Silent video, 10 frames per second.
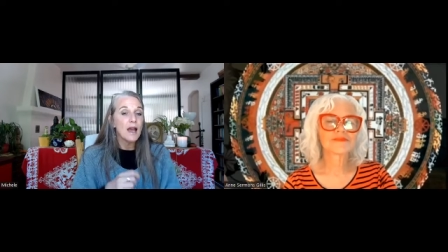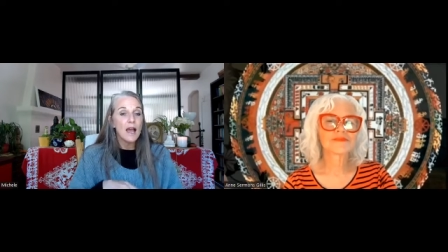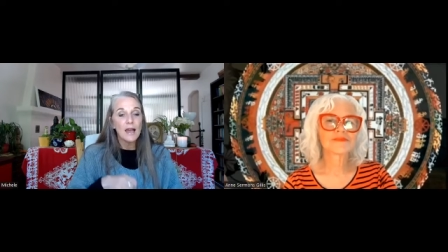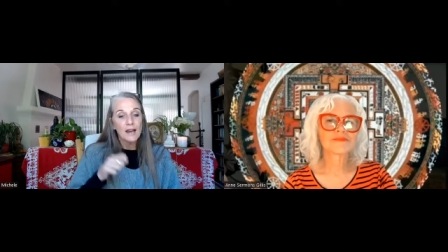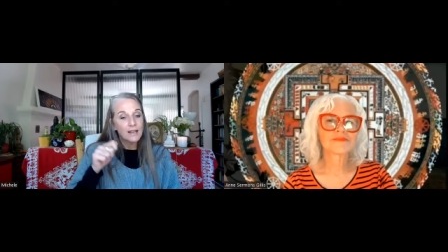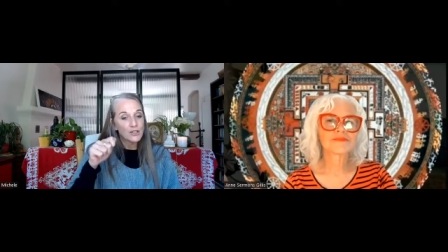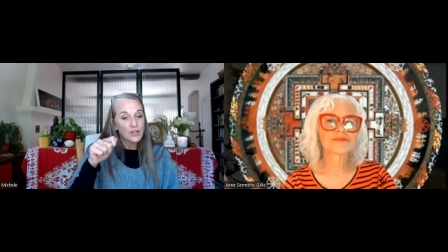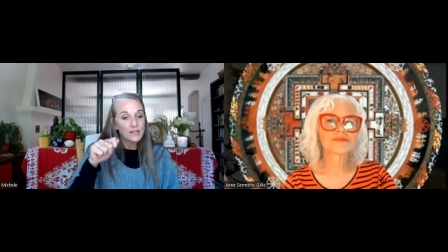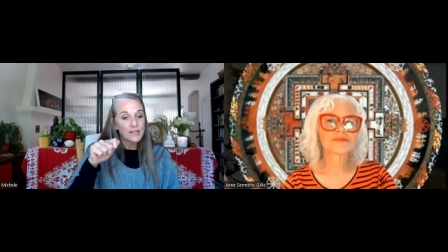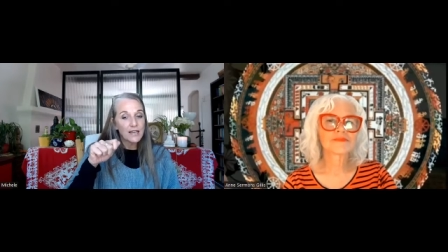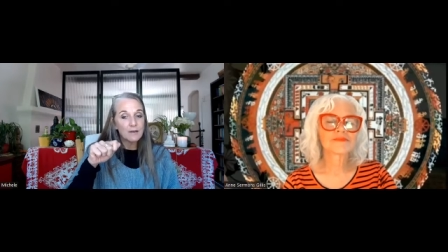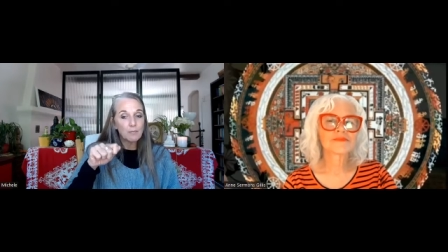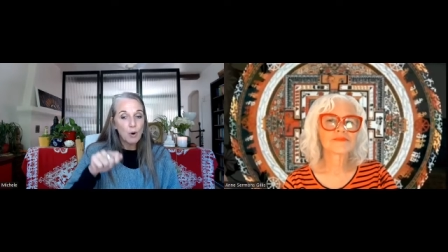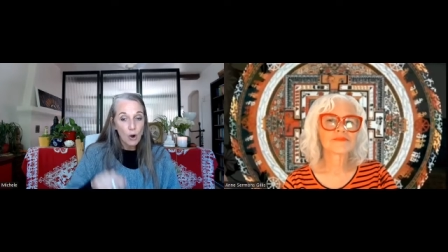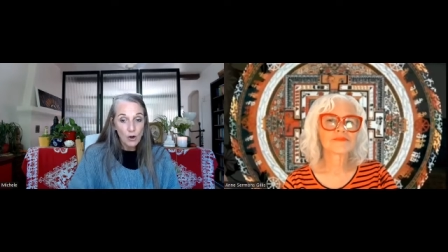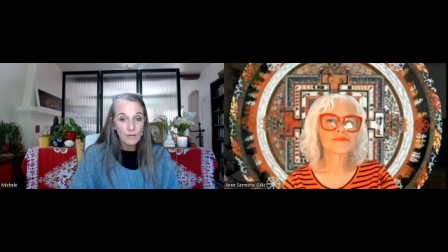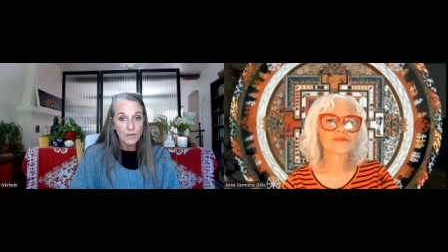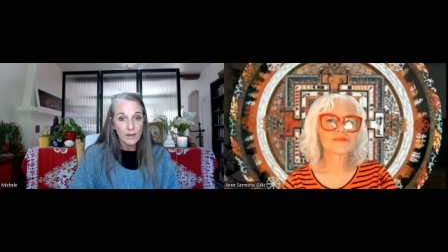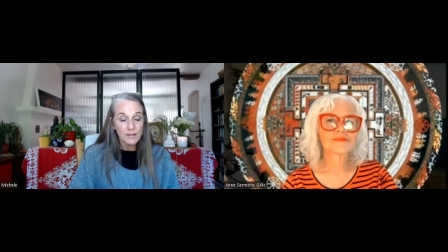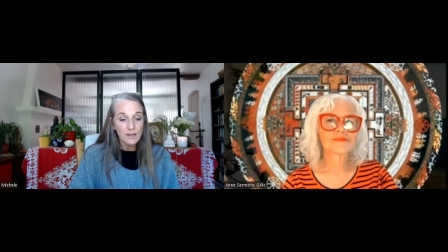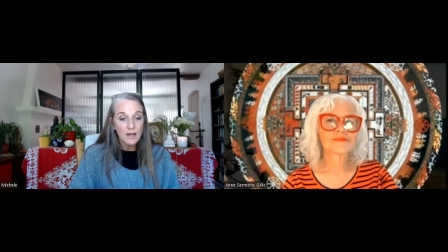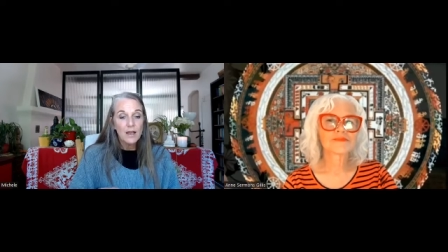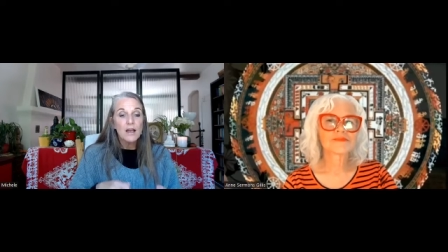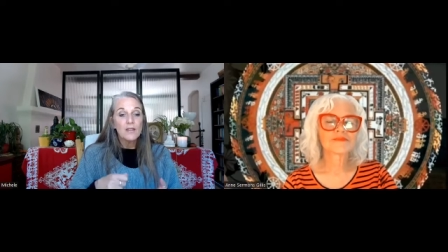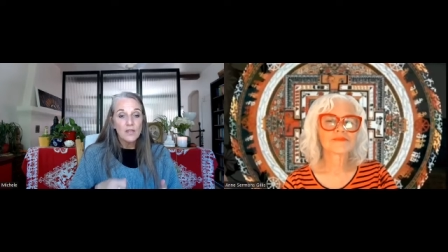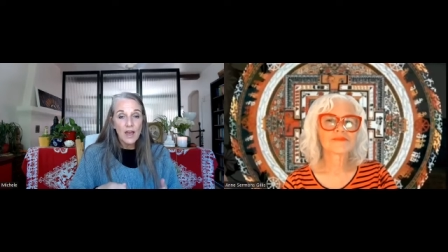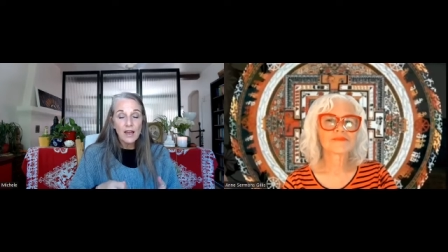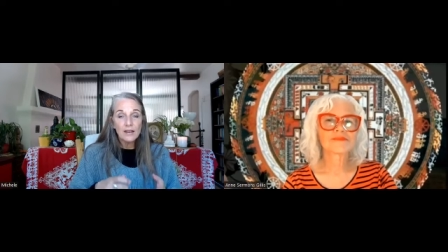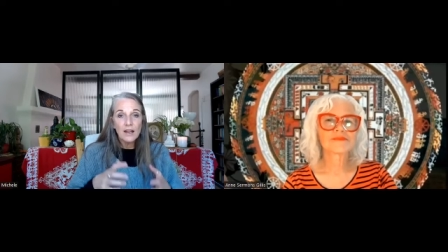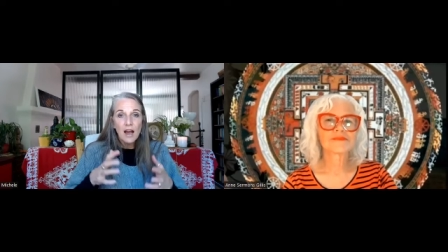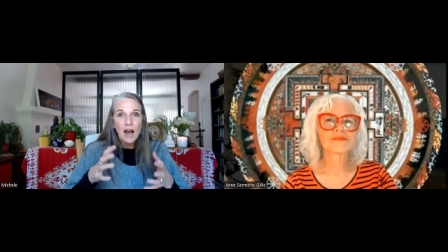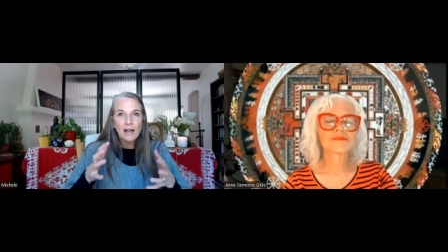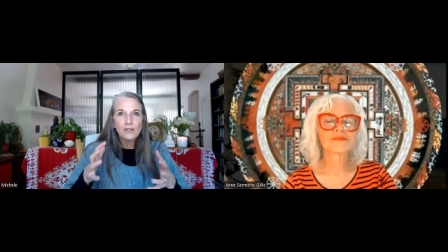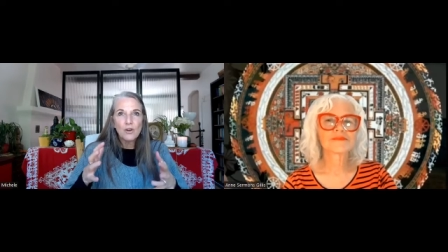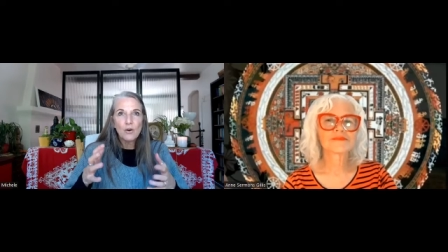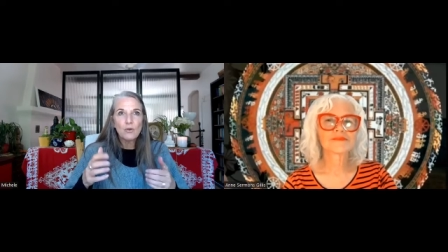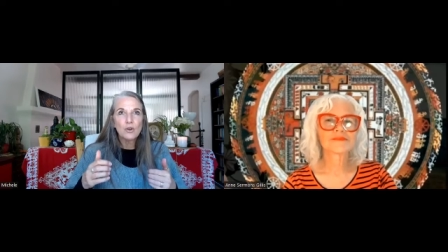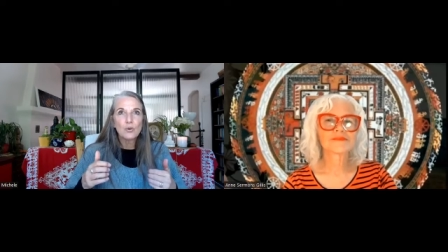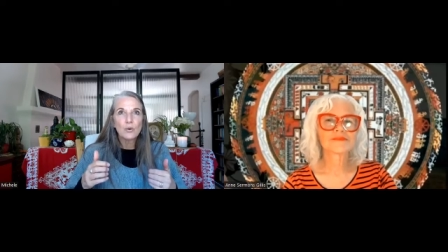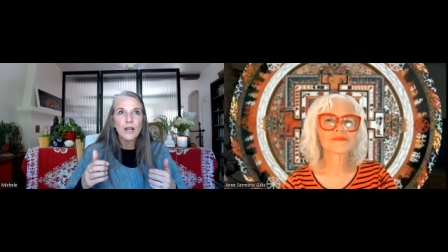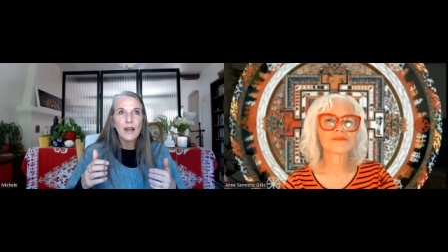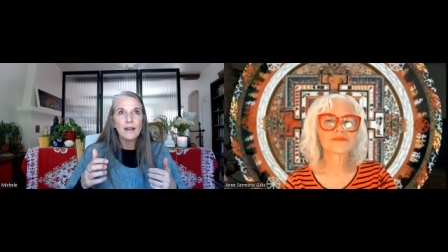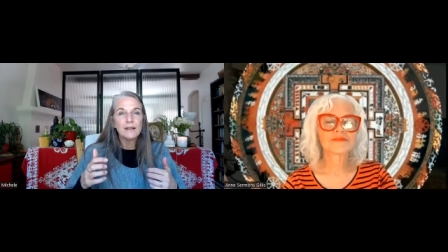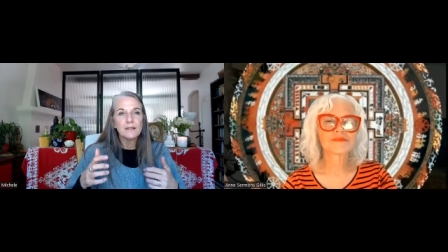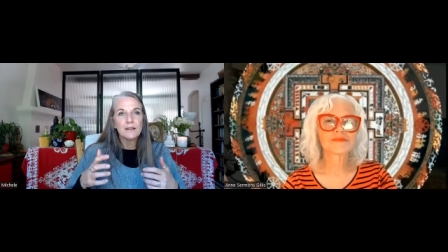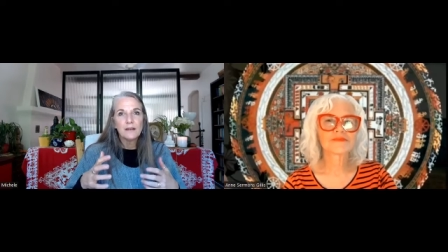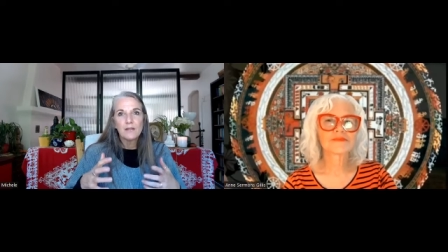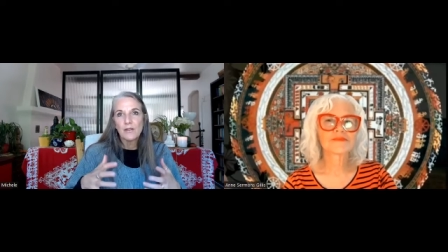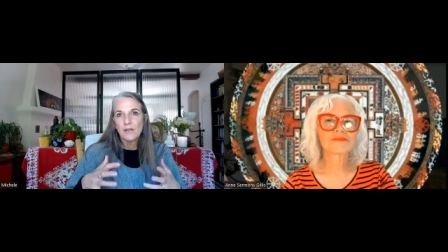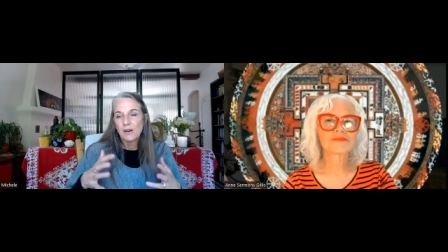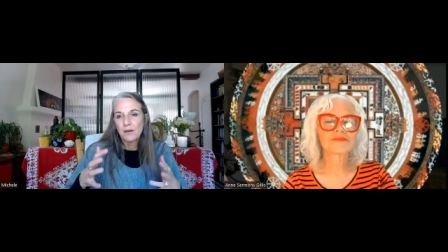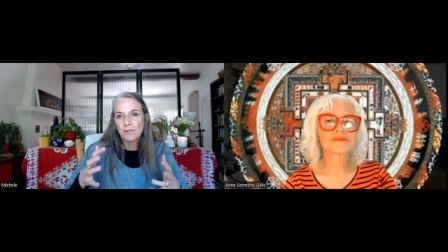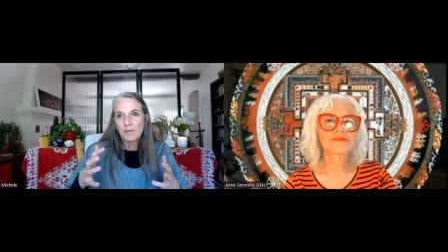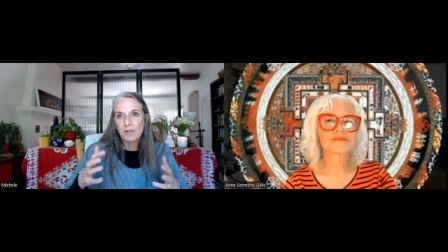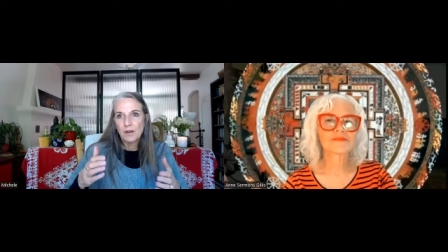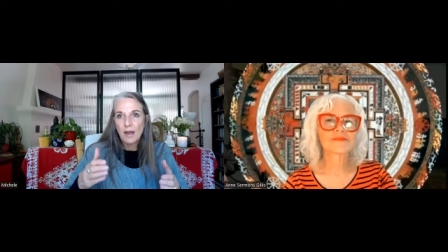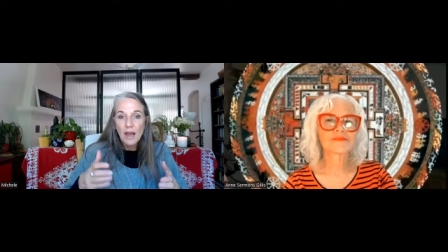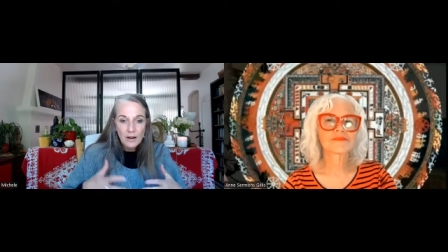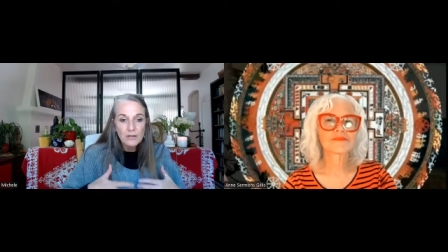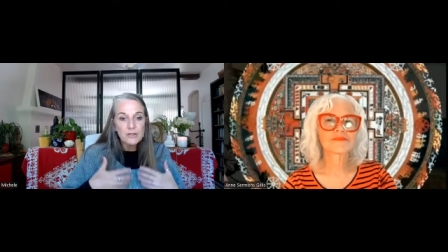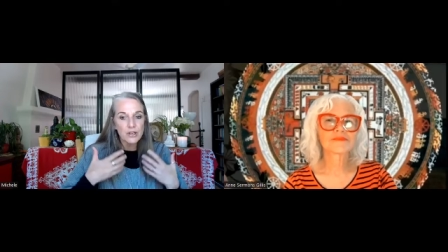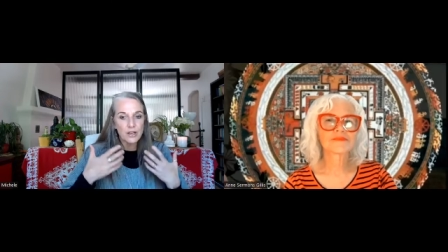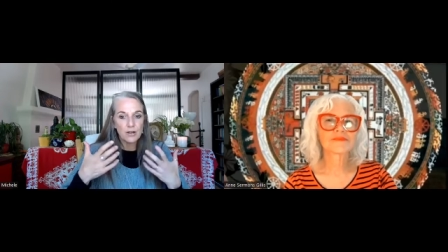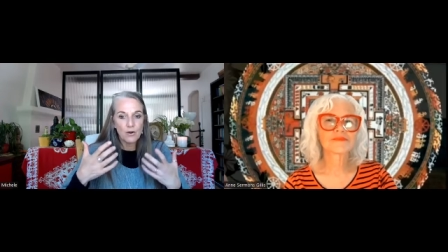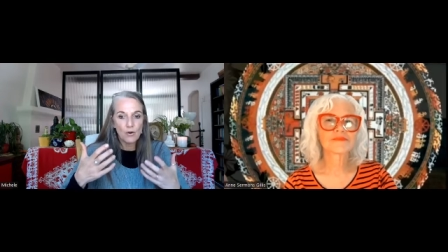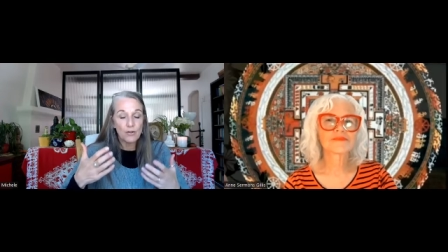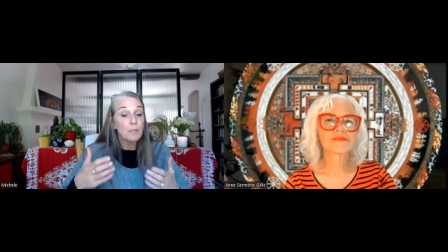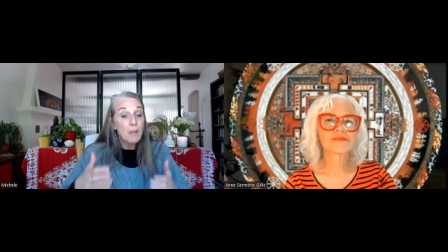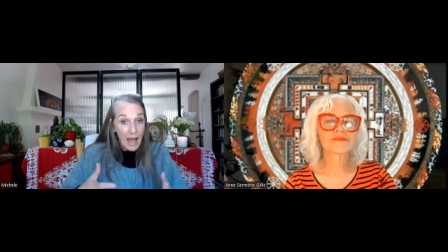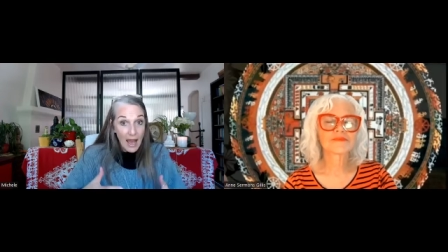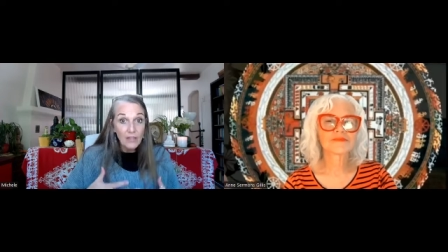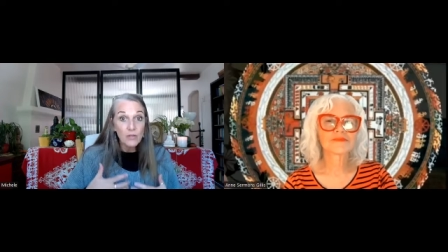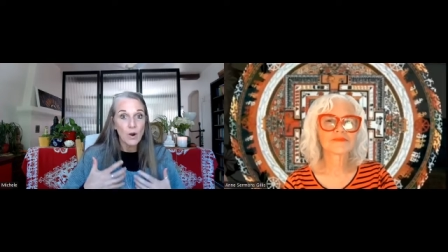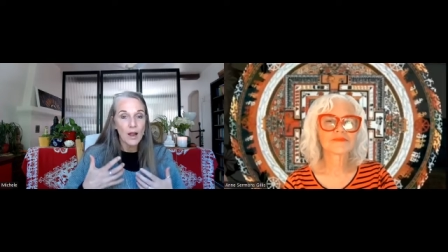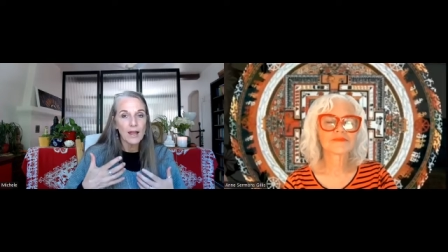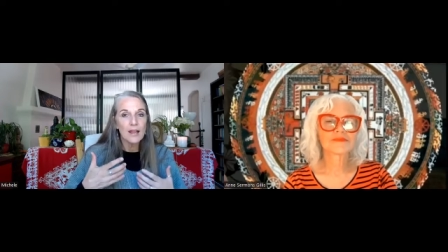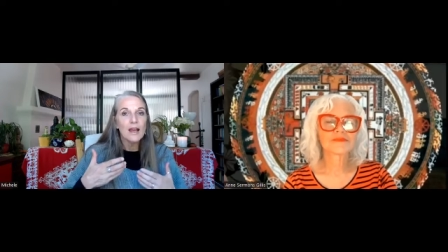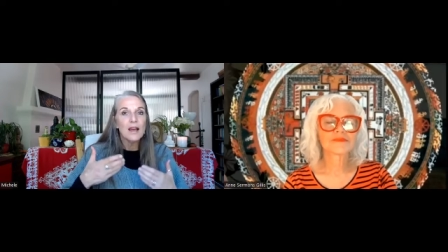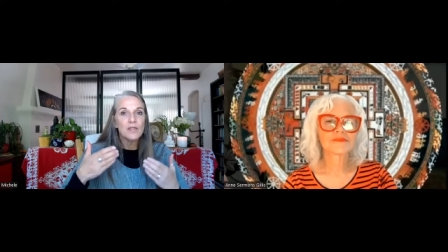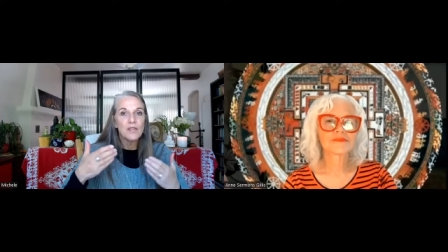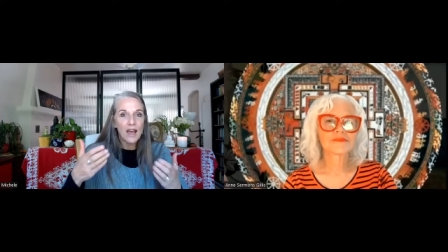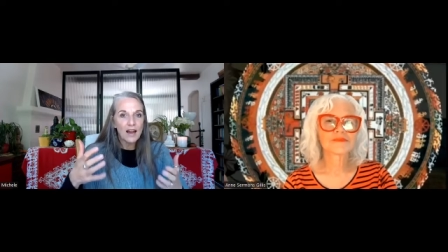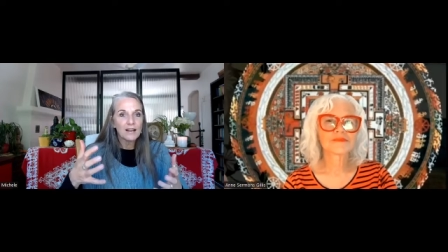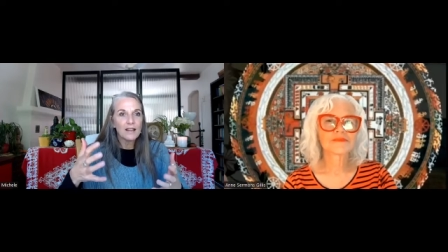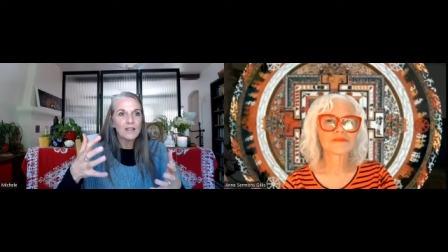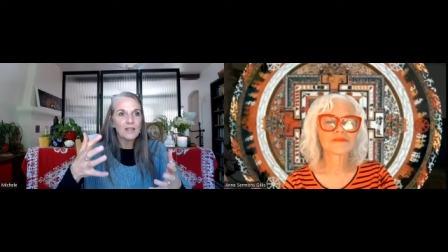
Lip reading: and I just eat part of it, then I don't create the energy or the pathway that